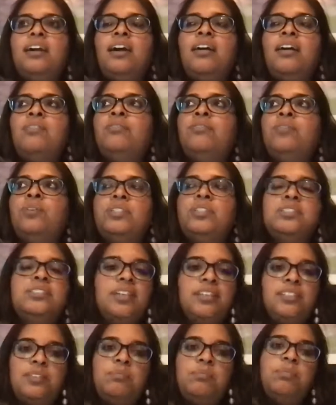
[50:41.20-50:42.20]
focus
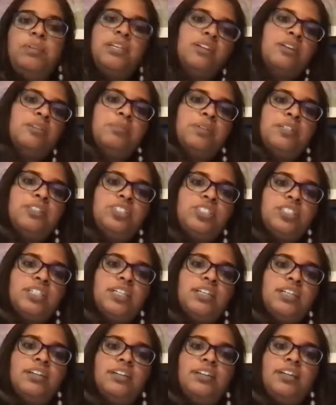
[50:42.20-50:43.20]
on the bigger
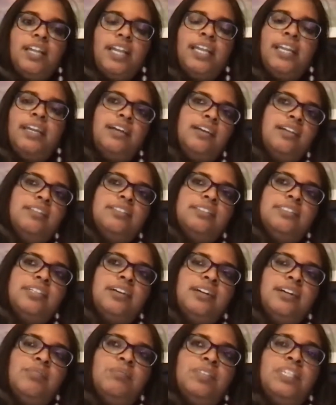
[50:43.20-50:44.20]
picture. And
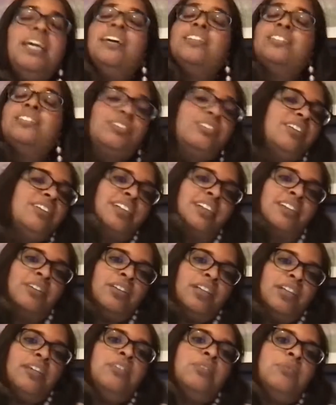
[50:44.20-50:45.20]
yeah, so
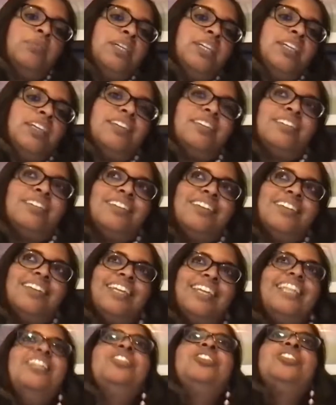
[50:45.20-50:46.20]
it'll be
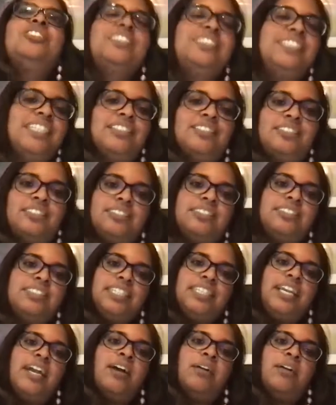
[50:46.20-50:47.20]
interesting to
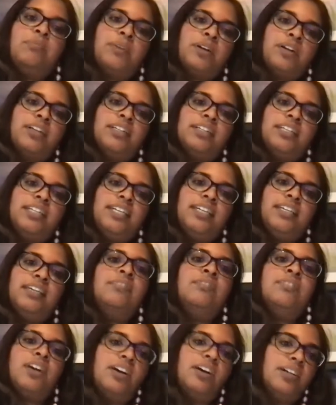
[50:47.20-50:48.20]
see how marketing
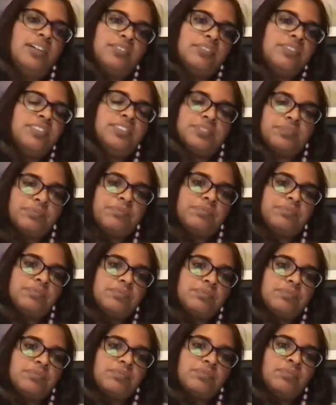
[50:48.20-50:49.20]
evolves
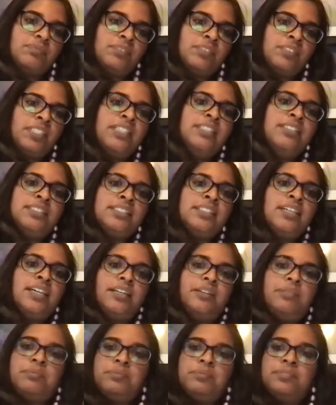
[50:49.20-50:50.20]
in
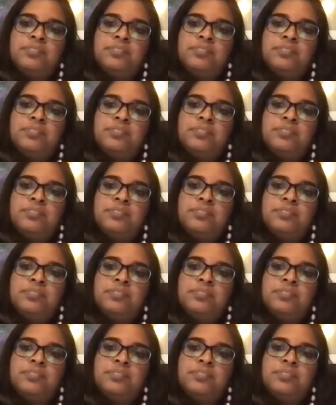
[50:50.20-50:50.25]
time.